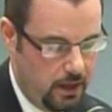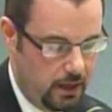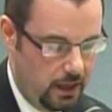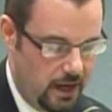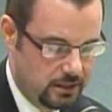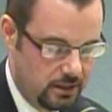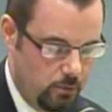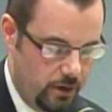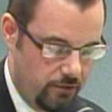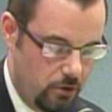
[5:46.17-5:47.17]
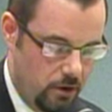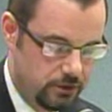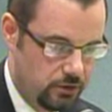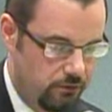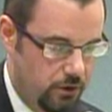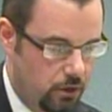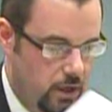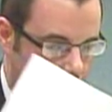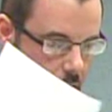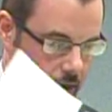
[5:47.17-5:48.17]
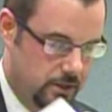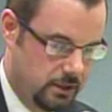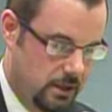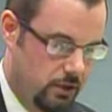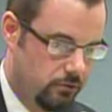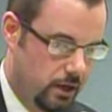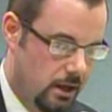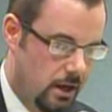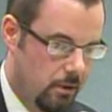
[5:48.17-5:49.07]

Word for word: And lastly, we have gone severely wrong as a country